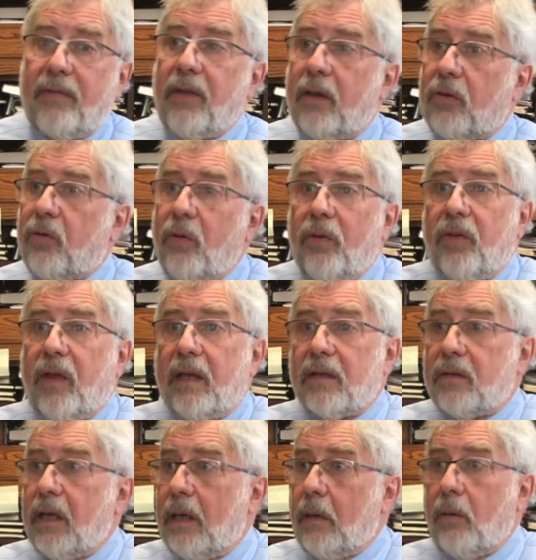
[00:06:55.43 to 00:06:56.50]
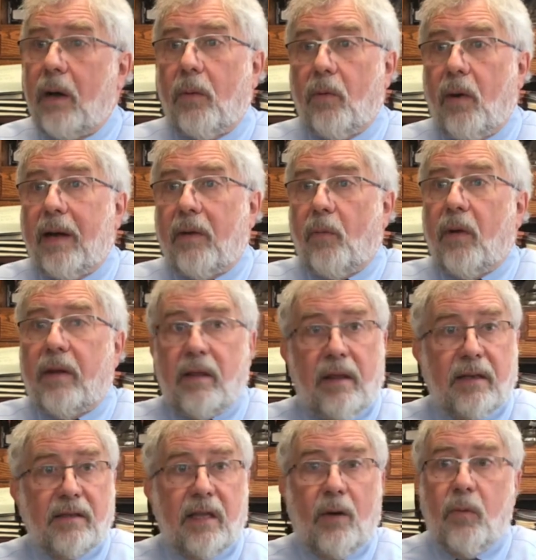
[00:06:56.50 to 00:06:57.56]
And the truth is, one of
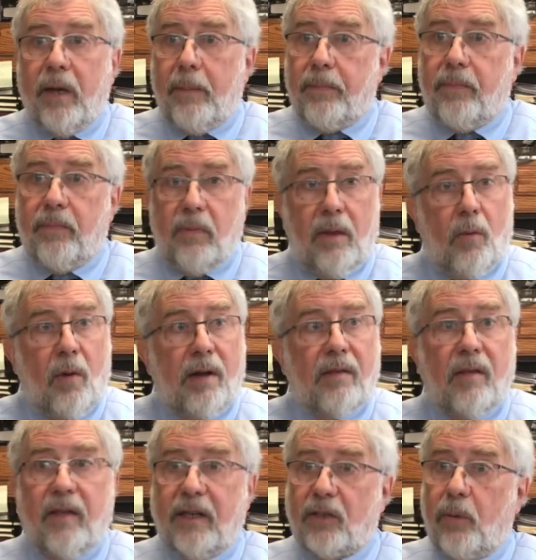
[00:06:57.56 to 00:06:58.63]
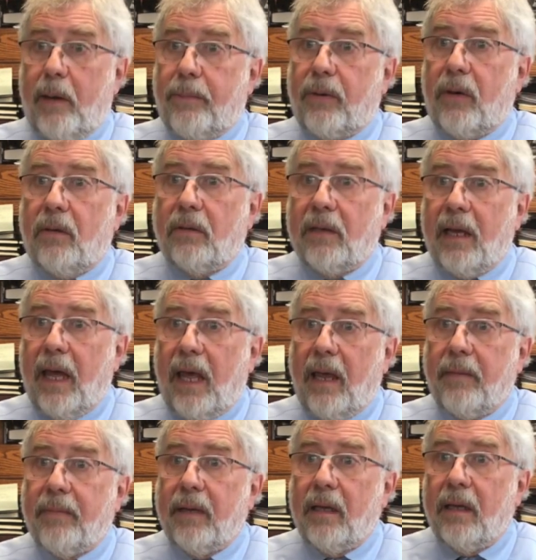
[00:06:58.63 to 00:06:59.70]
the things we
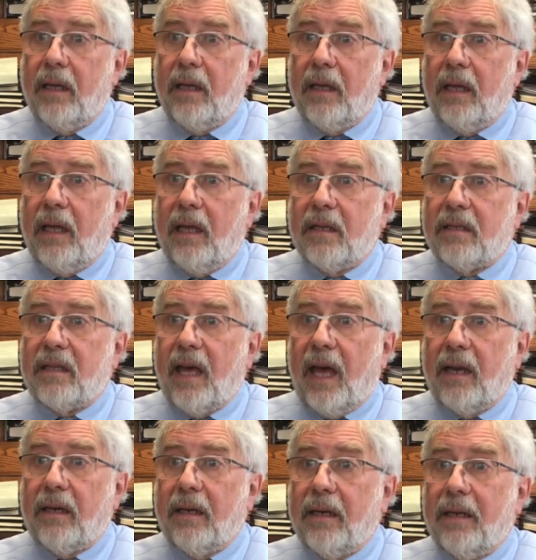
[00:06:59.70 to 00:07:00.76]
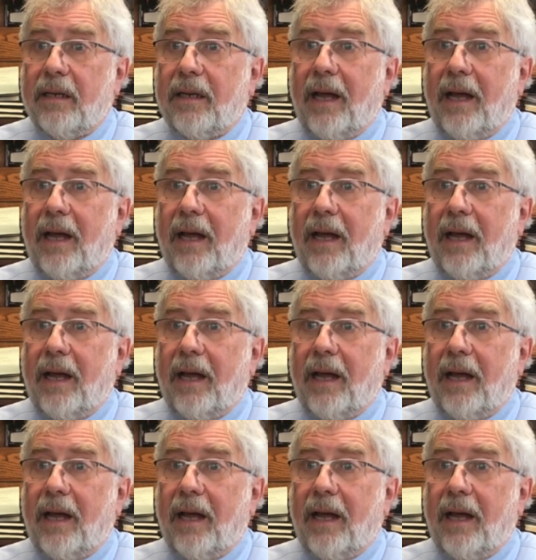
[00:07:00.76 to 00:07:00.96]
proclaim is that